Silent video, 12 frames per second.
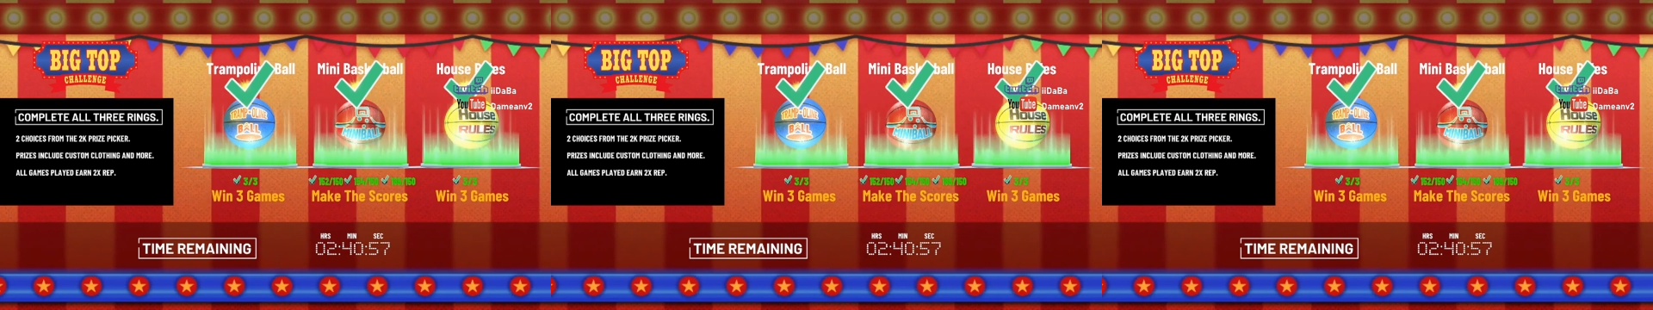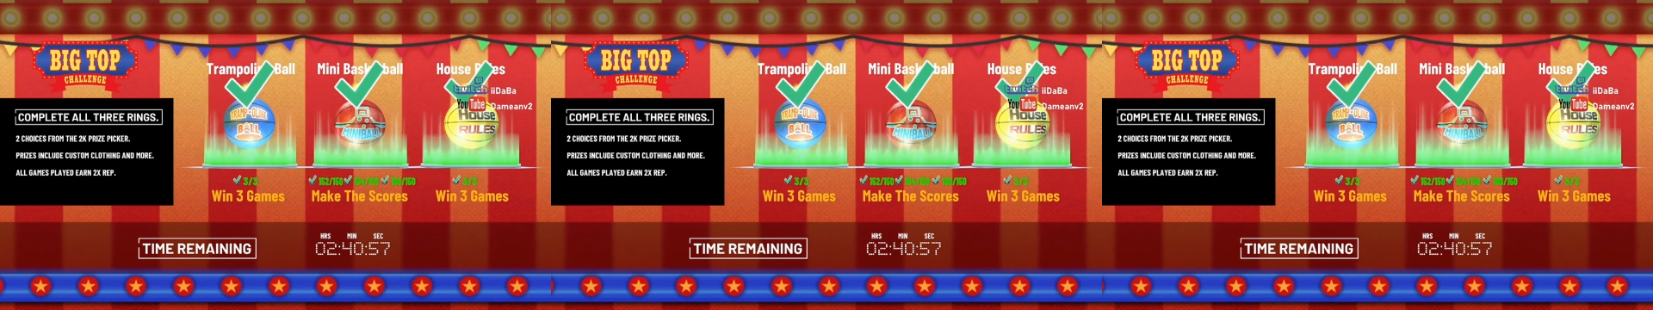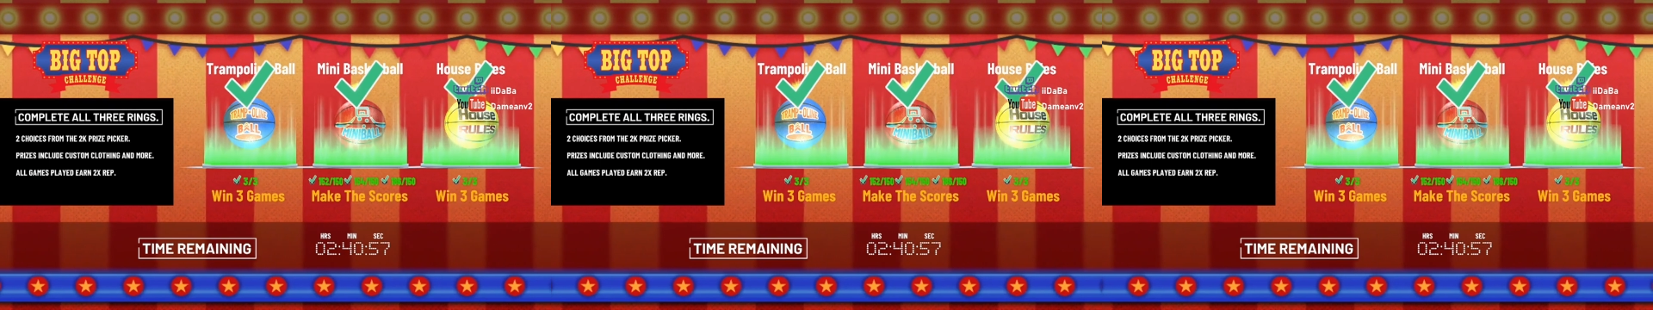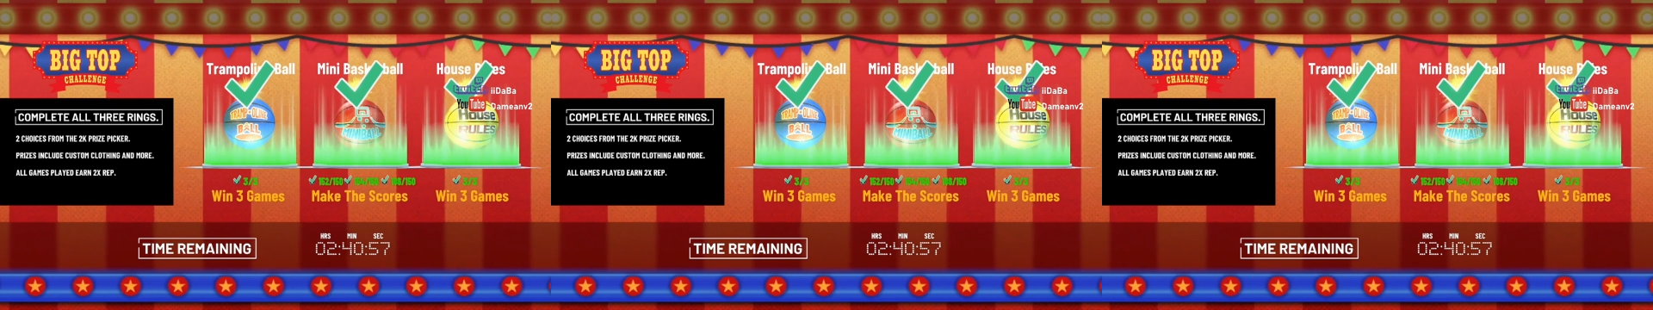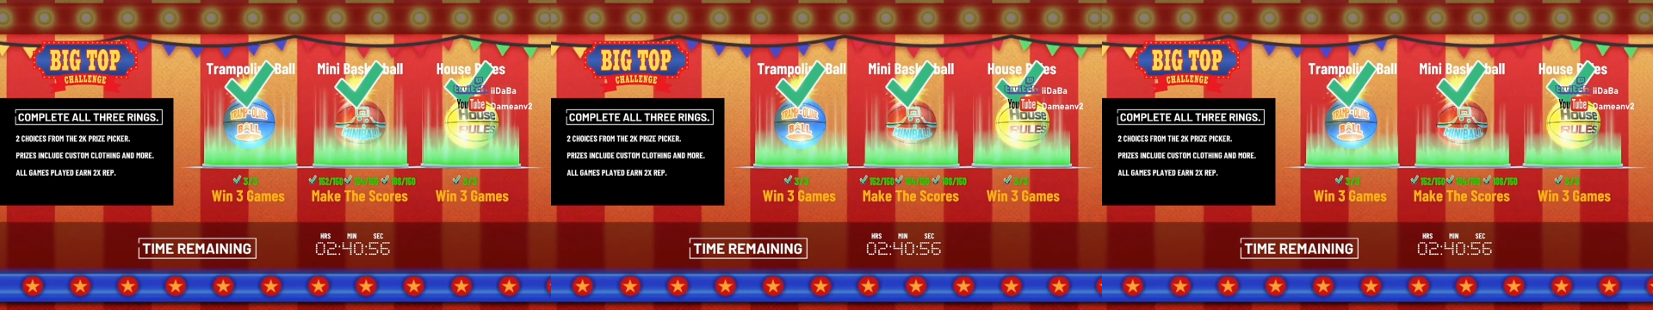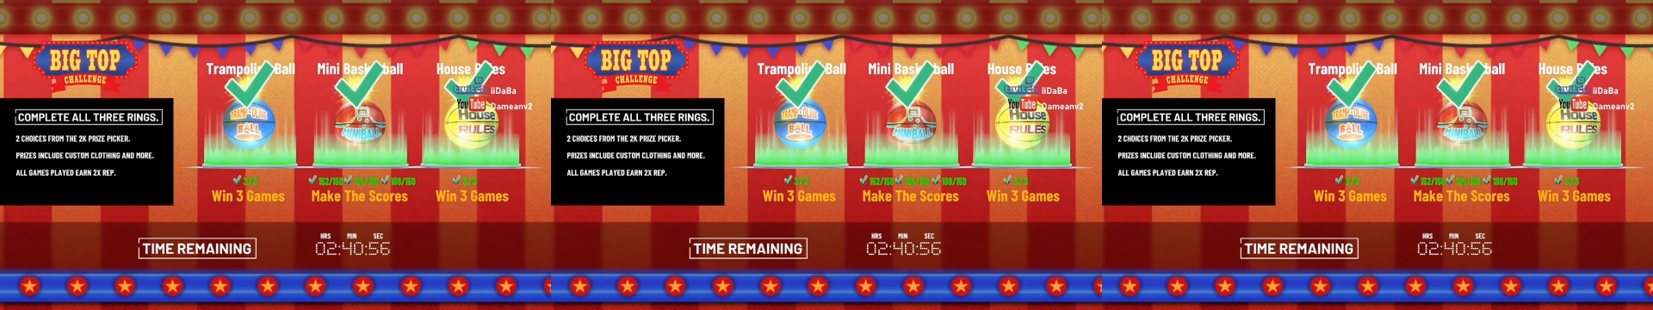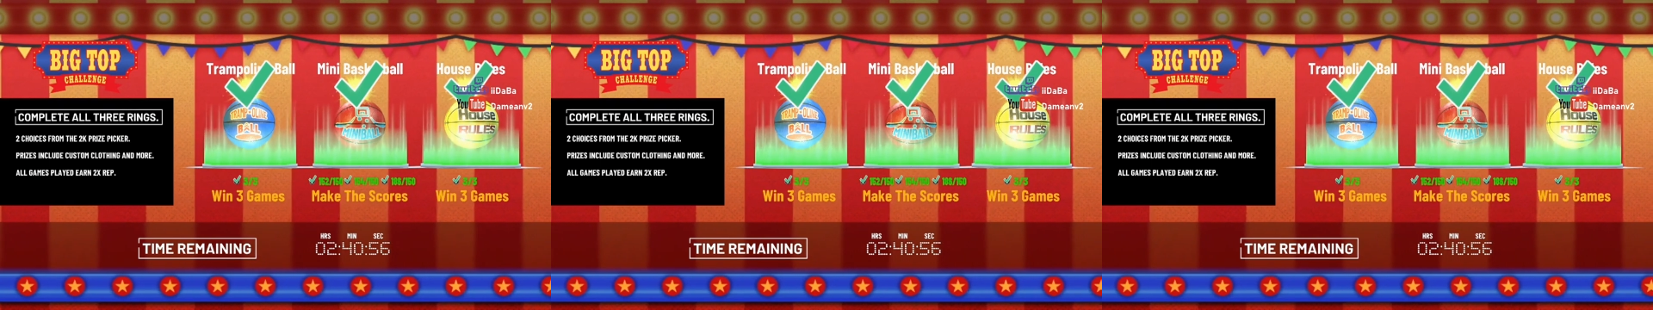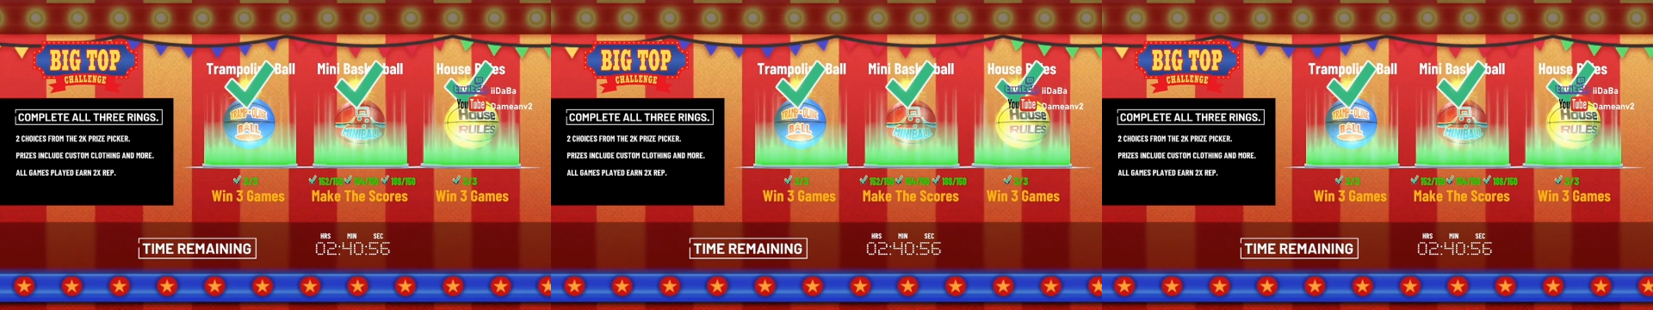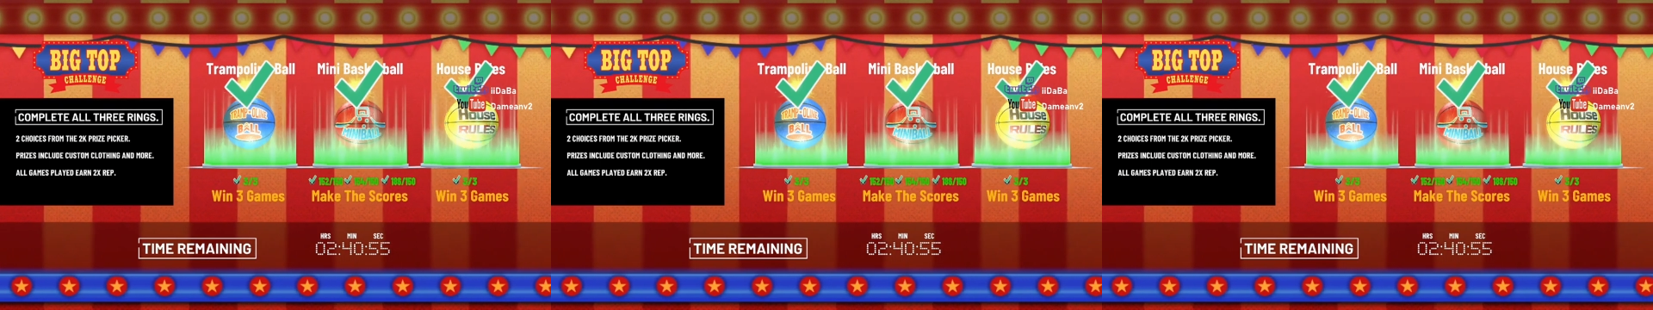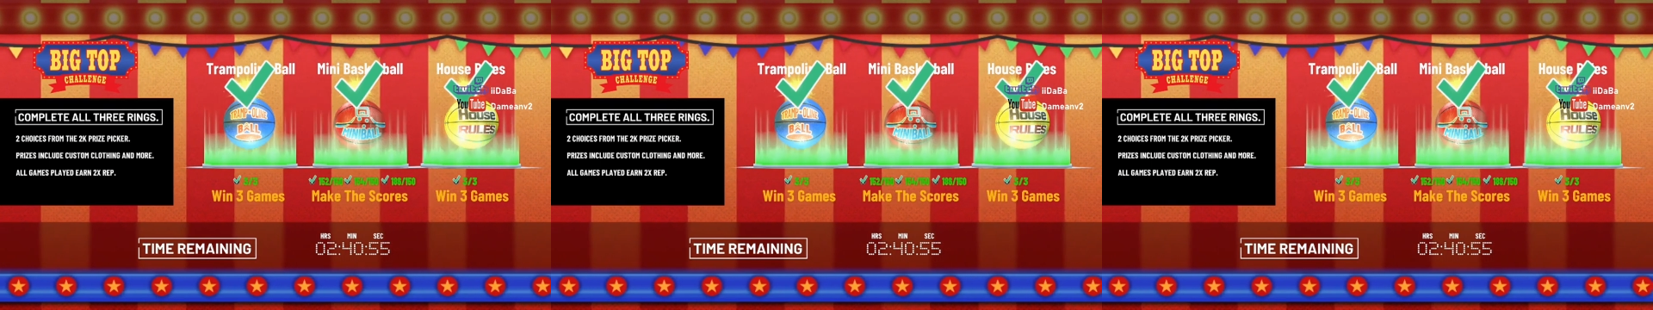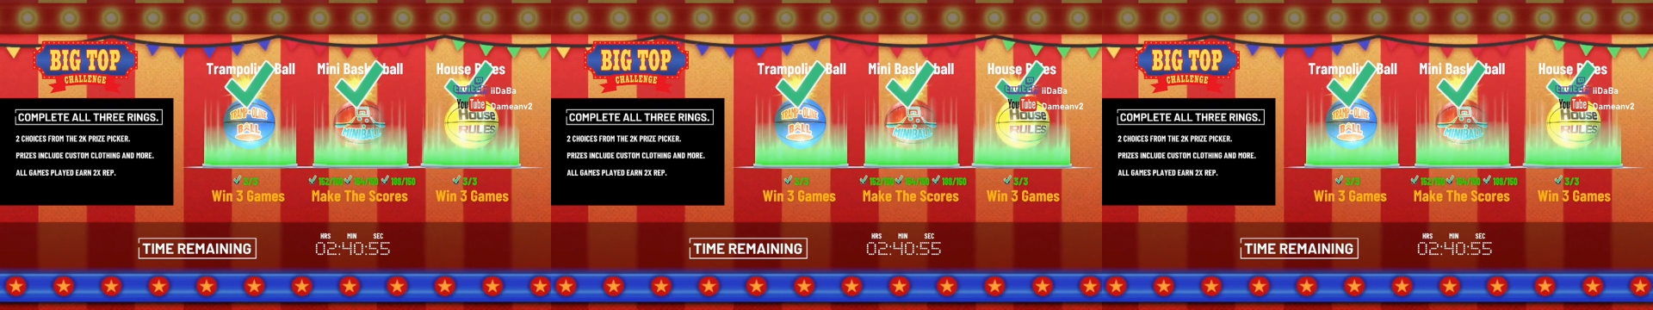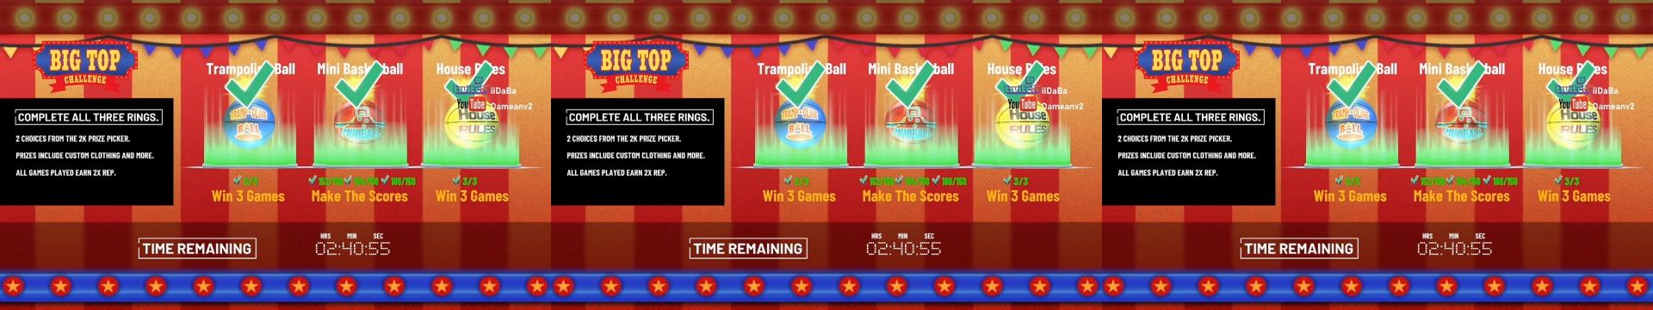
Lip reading: Nobody's mouth can be seen.